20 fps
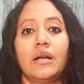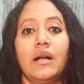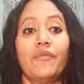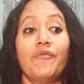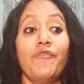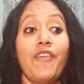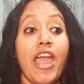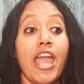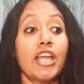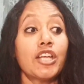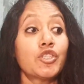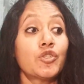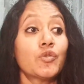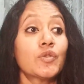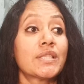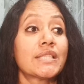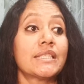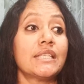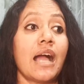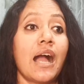where
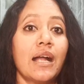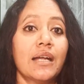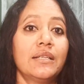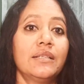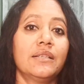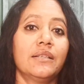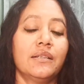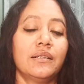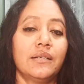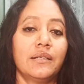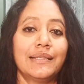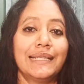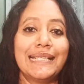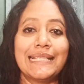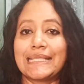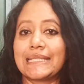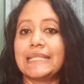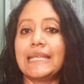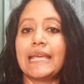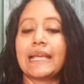to start
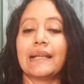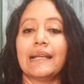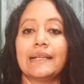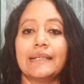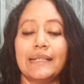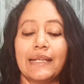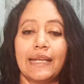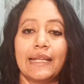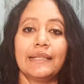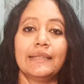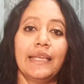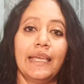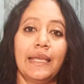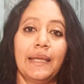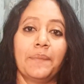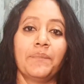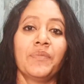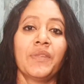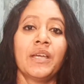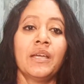this decluttering
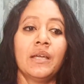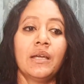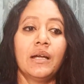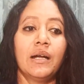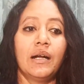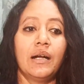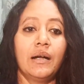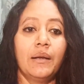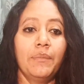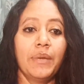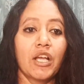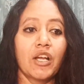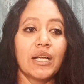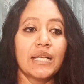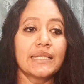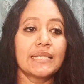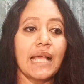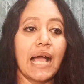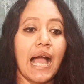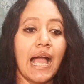thing
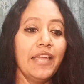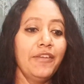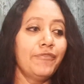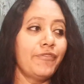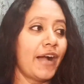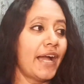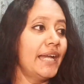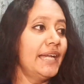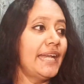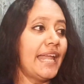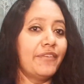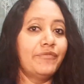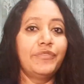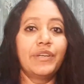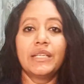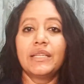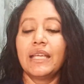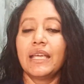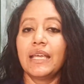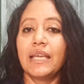because I find
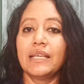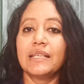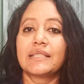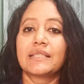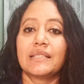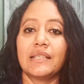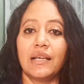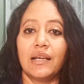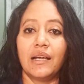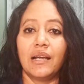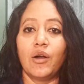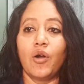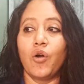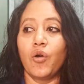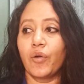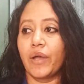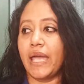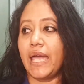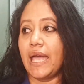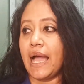everything is
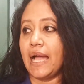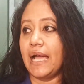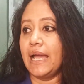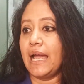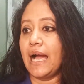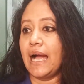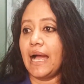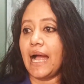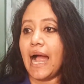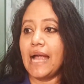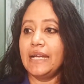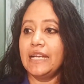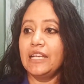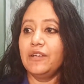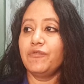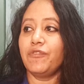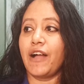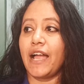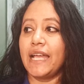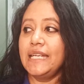okay. I
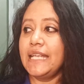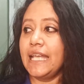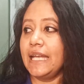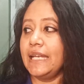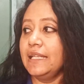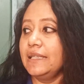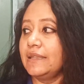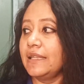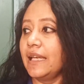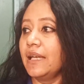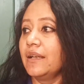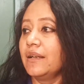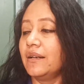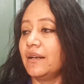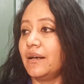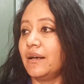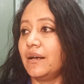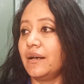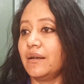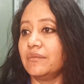didn't find anything
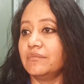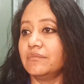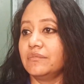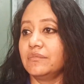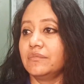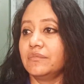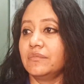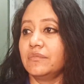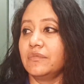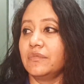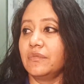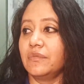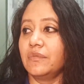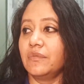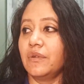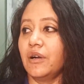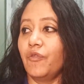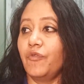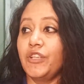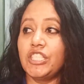
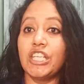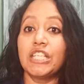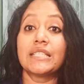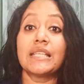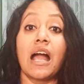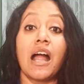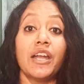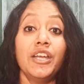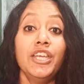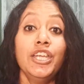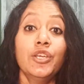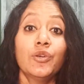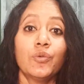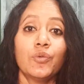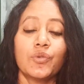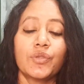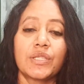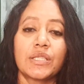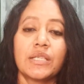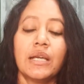which is
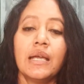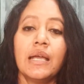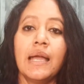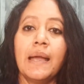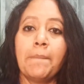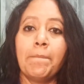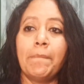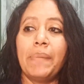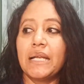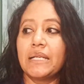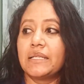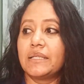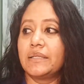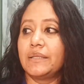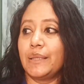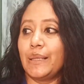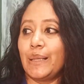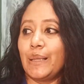unused, but